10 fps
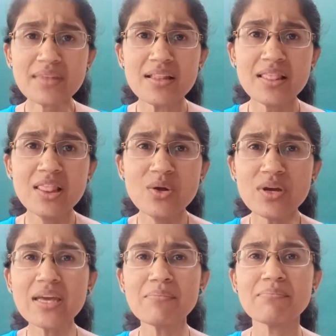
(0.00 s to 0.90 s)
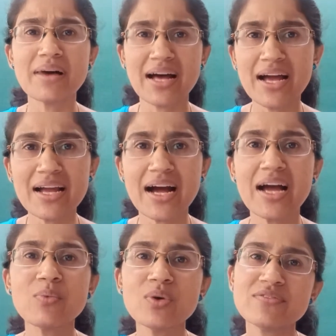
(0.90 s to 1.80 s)
Looking back,
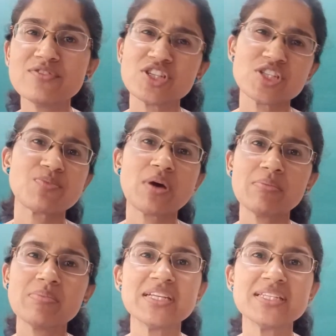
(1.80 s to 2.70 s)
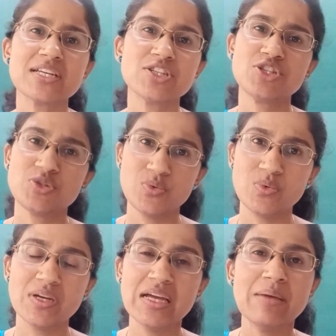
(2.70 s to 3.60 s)
I would have just probably done 2.
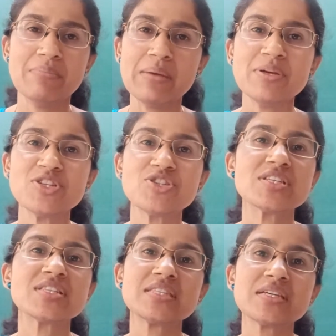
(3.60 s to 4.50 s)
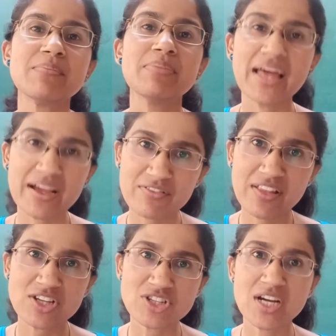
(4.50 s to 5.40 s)
Maybe just the blank
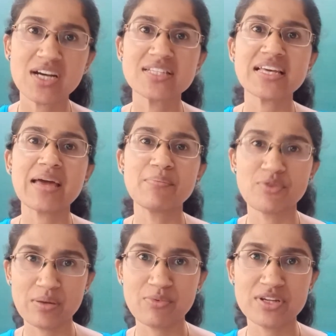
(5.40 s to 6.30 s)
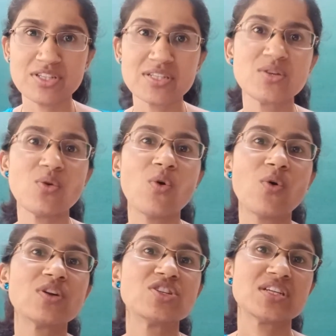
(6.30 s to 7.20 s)
flashcards and pre-printed,
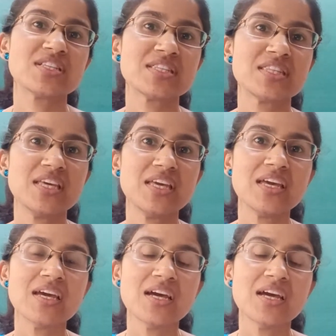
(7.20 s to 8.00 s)
or just the